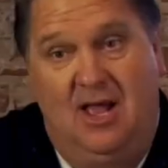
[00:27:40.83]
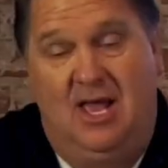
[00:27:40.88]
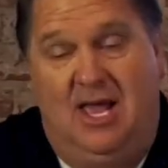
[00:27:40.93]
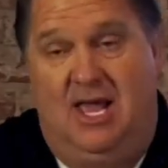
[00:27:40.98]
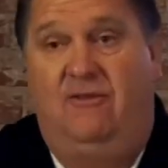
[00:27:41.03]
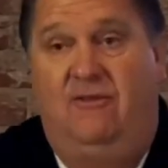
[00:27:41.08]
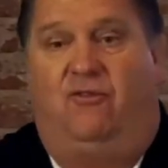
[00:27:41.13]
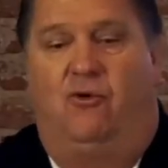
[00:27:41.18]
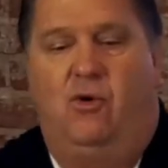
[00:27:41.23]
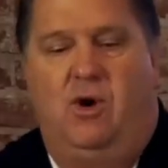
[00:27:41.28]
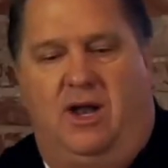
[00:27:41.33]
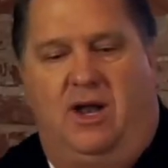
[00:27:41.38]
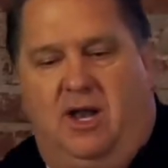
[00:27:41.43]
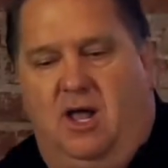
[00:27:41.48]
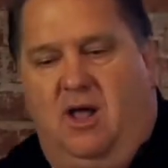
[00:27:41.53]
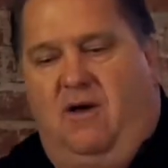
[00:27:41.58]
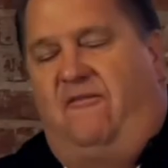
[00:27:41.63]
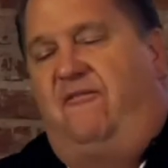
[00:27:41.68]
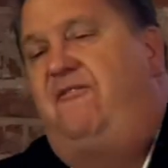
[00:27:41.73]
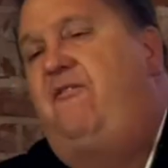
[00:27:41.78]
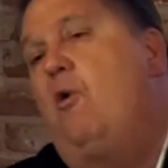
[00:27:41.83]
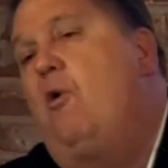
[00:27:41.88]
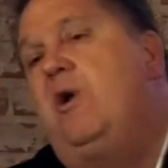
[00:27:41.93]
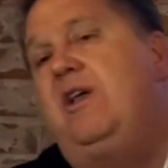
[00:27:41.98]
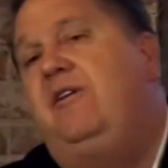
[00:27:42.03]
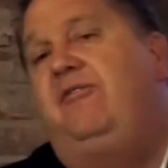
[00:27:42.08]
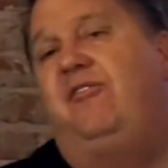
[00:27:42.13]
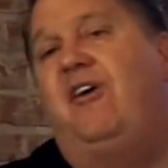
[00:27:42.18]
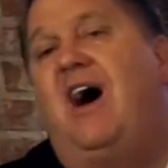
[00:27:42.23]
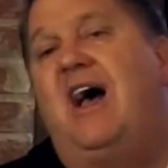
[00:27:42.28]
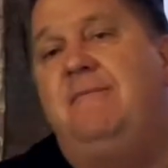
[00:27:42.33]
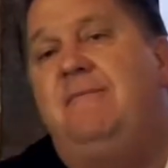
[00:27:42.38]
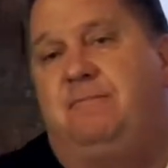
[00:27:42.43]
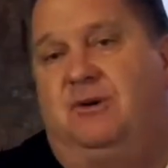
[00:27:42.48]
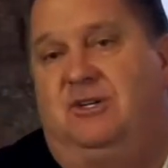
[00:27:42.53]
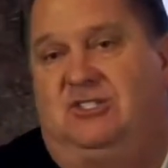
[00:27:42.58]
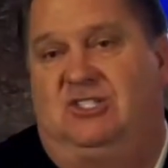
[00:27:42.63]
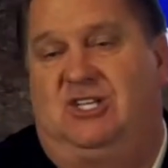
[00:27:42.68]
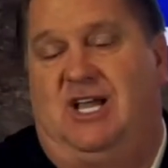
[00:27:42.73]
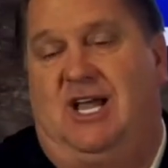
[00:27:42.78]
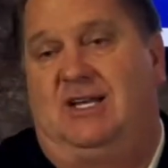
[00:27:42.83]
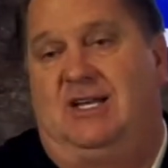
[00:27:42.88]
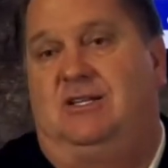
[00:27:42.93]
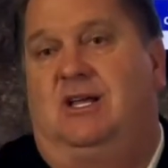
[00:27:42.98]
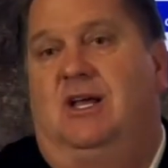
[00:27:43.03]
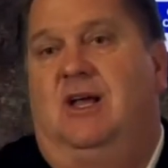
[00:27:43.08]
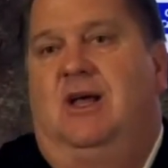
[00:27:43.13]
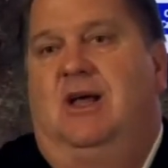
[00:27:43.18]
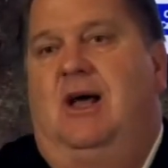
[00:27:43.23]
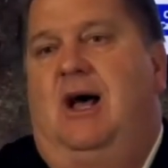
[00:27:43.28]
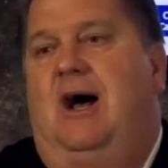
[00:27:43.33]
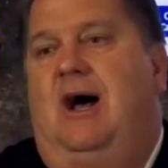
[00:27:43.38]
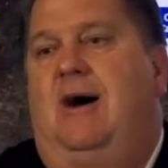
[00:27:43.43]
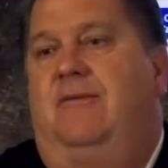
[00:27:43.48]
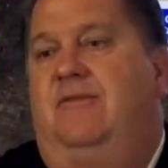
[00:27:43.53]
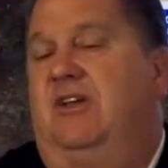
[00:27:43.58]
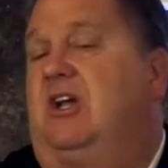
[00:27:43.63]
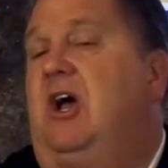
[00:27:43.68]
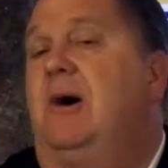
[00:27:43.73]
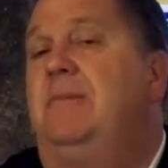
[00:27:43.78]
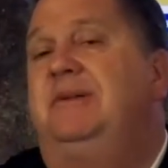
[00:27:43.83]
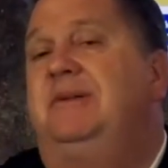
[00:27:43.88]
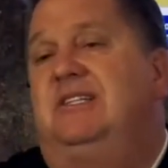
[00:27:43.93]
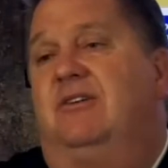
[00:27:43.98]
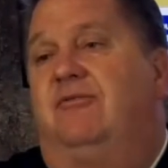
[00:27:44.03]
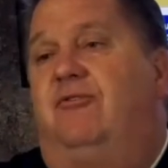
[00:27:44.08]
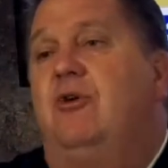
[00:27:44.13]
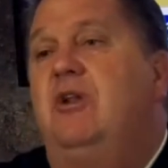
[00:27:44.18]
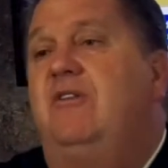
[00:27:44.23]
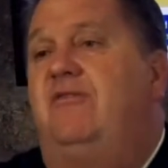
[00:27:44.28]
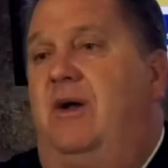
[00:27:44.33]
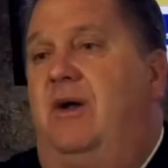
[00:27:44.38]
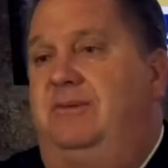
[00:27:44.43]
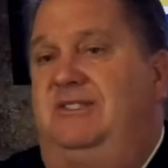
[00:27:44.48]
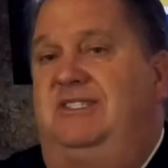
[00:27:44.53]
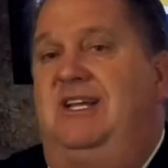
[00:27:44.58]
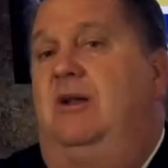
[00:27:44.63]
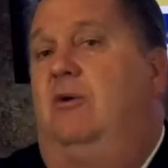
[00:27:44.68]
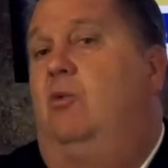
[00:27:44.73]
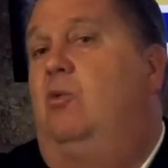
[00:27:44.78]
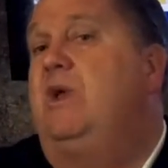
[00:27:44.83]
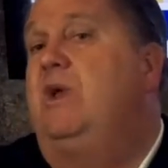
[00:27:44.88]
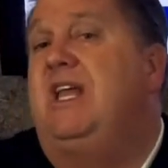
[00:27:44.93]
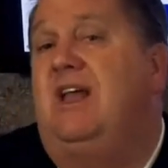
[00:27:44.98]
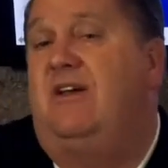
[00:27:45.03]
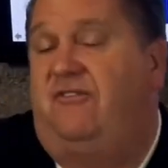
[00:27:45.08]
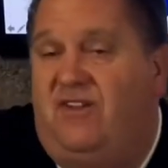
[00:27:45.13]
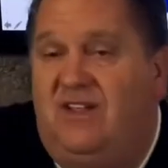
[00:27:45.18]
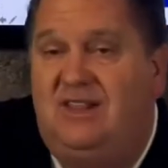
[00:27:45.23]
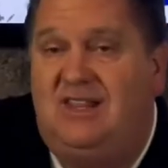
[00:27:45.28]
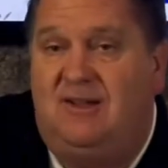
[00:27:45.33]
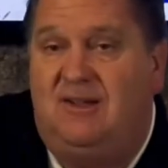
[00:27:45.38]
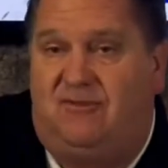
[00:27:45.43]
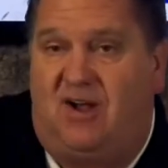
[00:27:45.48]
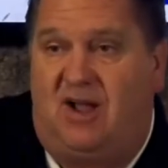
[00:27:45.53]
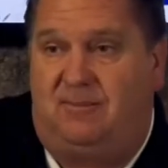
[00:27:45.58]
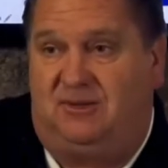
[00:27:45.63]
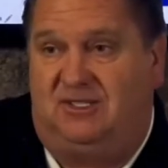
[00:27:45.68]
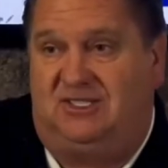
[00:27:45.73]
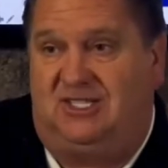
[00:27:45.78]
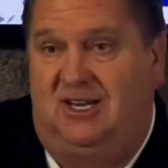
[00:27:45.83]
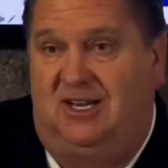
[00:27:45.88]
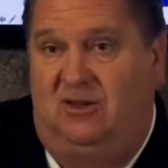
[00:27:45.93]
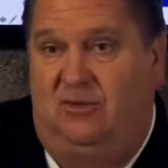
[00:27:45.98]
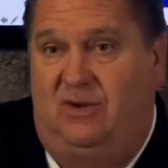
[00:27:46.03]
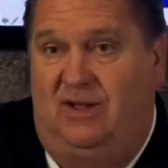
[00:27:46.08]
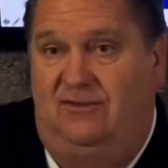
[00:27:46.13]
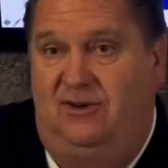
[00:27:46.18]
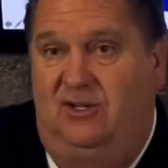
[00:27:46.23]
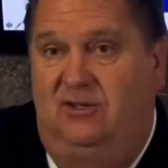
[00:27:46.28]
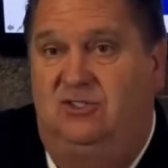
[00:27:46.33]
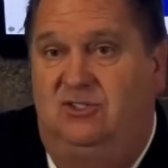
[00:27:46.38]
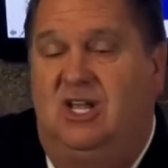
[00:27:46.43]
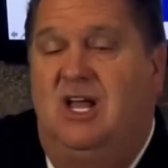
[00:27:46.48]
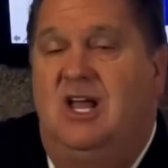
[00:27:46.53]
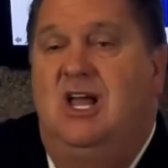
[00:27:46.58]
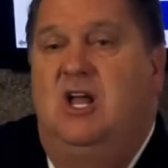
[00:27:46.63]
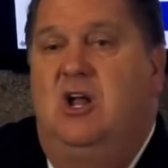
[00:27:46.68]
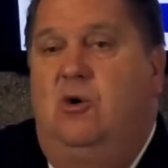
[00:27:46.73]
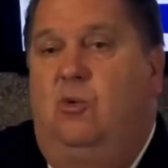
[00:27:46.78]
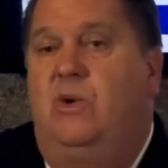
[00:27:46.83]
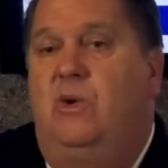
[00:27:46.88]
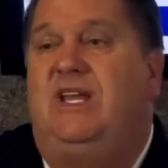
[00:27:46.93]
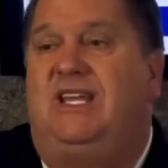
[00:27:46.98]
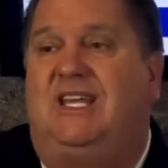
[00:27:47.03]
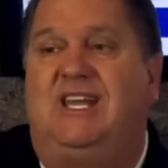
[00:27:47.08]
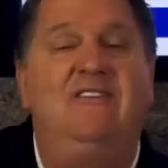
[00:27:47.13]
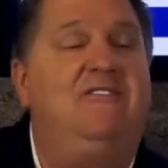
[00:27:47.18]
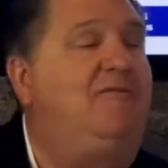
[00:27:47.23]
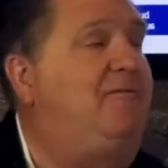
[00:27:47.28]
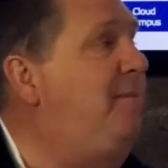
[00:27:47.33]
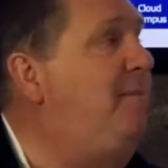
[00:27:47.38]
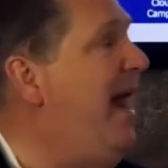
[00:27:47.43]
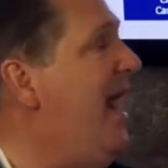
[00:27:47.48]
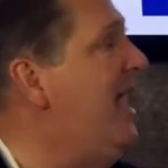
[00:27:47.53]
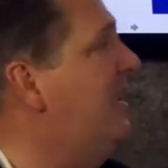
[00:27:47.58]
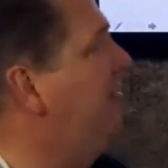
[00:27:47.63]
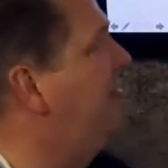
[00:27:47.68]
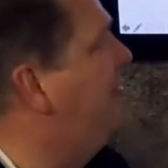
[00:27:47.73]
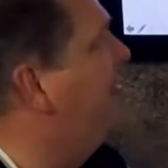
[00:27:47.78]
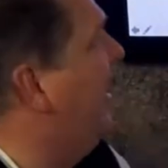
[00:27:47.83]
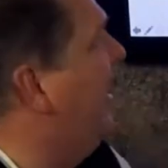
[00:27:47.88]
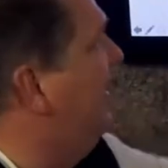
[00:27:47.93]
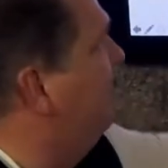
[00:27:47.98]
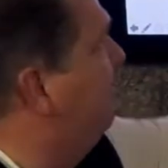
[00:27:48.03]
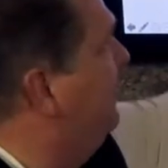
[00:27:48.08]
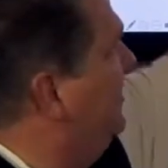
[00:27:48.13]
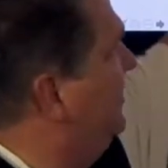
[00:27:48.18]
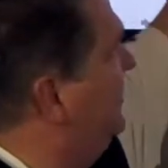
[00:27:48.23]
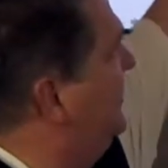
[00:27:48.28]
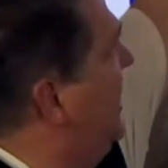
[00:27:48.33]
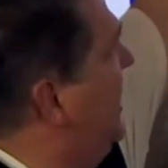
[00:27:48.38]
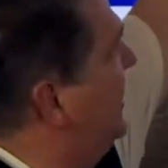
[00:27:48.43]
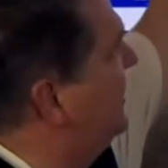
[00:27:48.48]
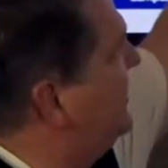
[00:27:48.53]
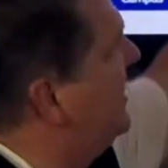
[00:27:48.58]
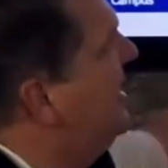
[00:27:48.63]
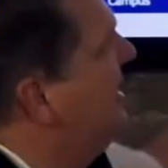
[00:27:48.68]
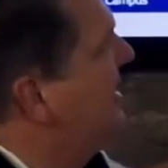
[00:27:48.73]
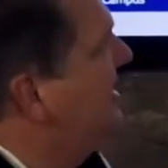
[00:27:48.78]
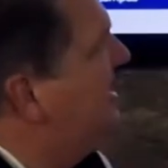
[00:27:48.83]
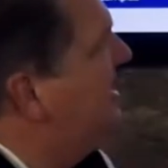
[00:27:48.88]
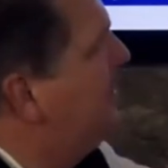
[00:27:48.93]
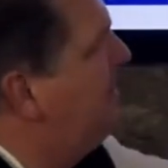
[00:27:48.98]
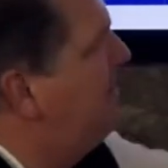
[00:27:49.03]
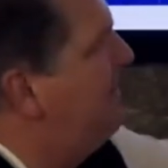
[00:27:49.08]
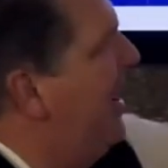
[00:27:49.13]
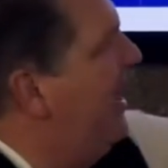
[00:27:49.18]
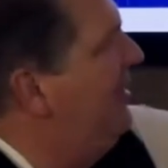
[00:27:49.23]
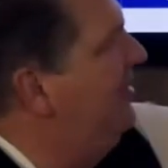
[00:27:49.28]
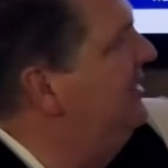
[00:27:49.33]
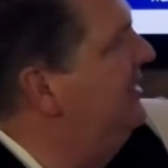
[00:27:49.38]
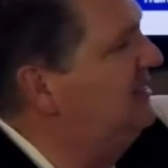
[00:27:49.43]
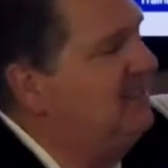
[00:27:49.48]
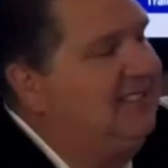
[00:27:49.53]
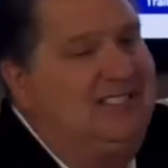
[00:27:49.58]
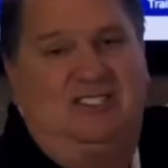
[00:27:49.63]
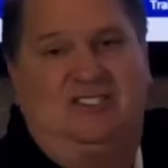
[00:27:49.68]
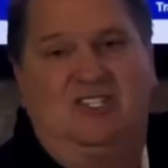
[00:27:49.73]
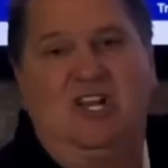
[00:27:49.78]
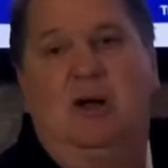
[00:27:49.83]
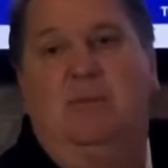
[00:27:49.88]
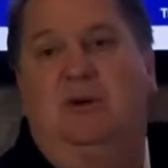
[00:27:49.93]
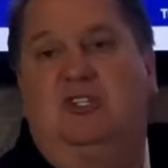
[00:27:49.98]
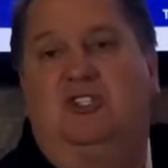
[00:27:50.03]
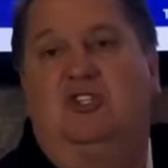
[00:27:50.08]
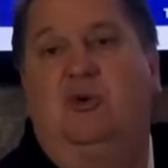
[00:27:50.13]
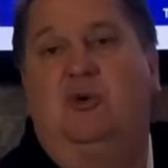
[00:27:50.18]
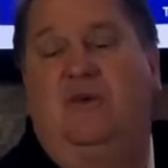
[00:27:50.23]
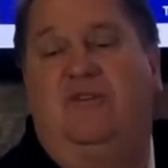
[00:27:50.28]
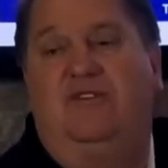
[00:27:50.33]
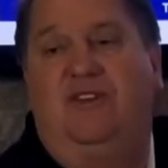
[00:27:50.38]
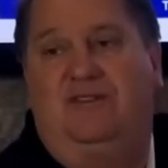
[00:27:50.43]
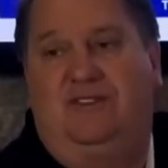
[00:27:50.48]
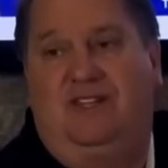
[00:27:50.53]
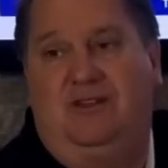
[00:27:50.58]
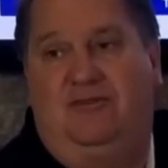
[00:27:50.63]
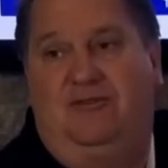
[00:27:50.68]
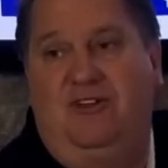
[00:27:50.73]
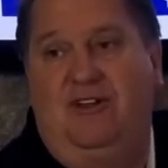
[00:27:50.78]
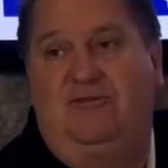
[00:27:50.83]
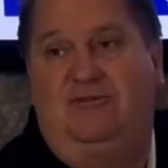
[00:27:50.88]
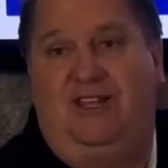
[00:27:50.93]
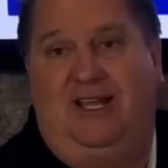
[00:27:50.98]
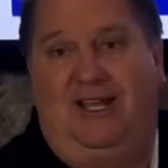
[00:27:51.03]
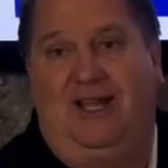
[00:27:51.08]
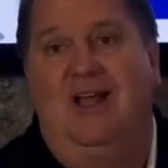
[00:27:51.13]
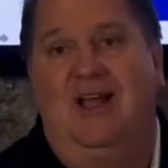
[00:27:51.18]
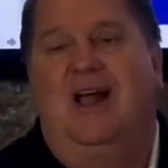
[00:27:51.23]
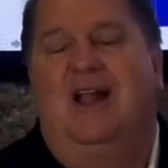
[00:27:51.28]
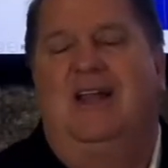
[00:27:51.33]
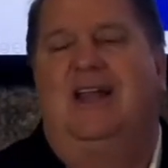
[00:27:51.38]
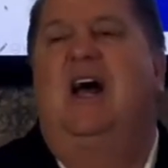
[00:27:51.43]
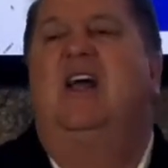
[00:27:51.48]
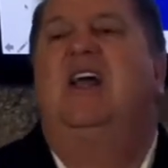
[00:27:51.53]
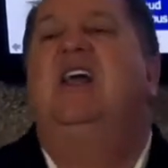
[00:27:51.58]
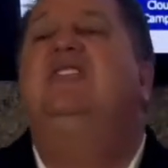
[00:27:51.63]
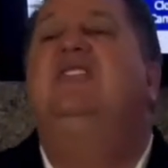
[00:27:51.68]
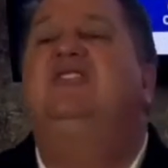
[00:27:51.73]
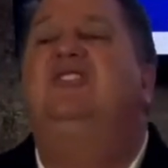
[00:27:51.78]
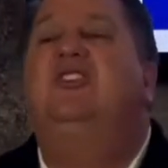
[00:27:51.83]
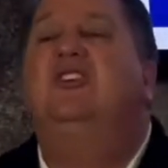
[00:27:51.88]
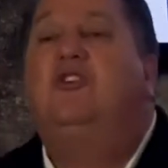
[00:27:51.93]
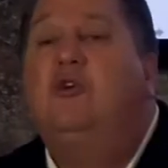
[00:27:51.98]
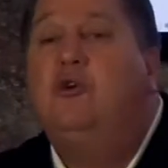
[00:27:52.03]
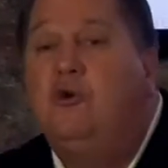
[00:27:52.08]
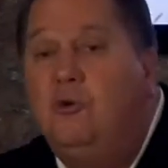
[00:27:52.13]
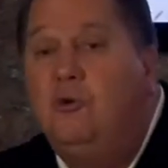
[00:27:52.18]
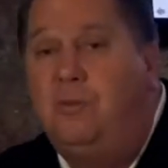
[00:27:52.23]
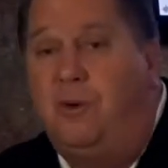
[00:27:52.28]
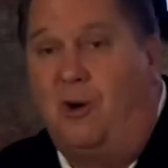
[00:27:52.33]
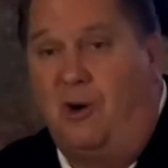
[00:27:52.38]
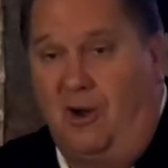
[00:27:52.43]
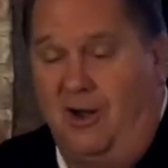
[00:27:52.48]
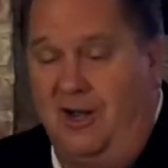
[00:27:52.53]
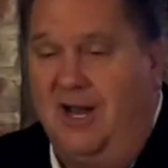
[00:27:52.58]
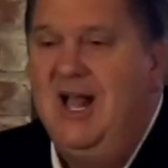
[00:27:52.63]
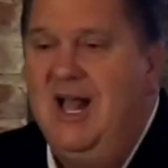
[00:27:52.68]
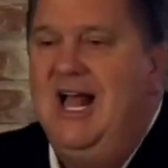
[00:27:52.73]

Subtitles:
If we're at 45%, the company's at 45%, we get 55% of the revenues, we give back 5% to balance this number to a 50-50. Now here's the cool part.